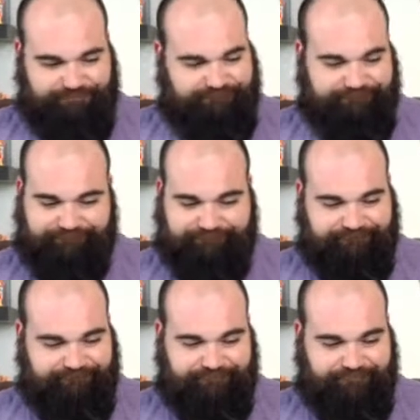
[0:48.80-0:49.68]

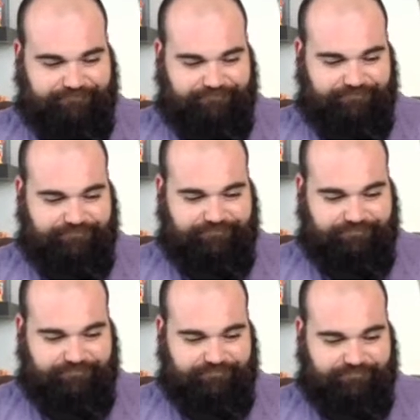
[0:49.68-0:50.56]

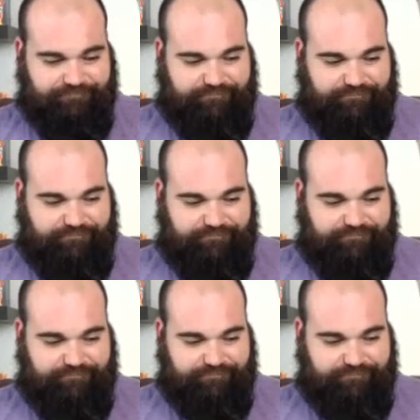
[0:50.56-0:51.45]

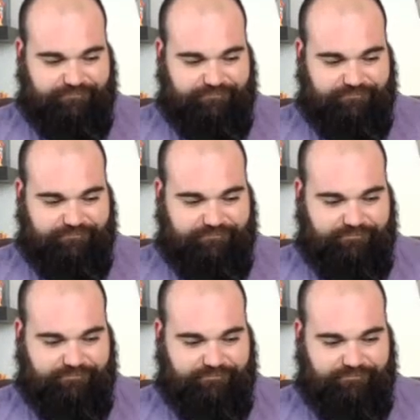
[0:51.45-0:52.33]

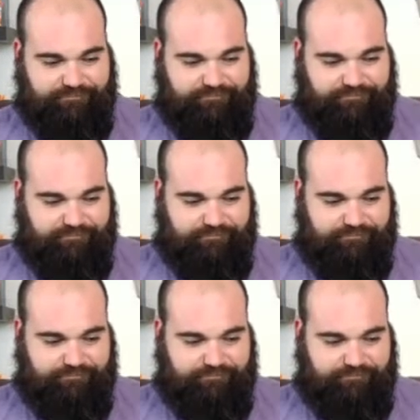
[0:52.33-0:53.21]

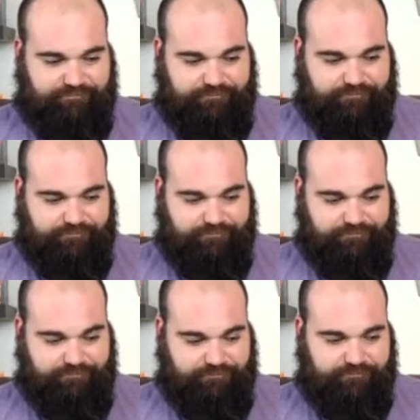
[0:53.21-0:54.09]

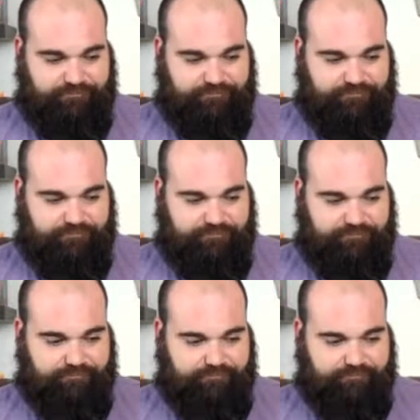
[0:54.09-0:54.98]

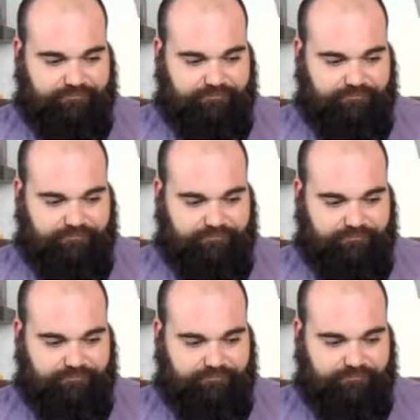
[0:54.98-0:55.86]

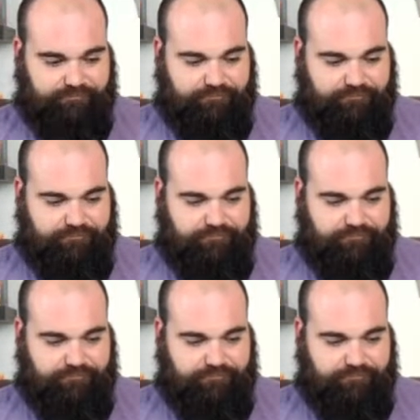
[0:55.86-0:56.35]
This person isn't speaking.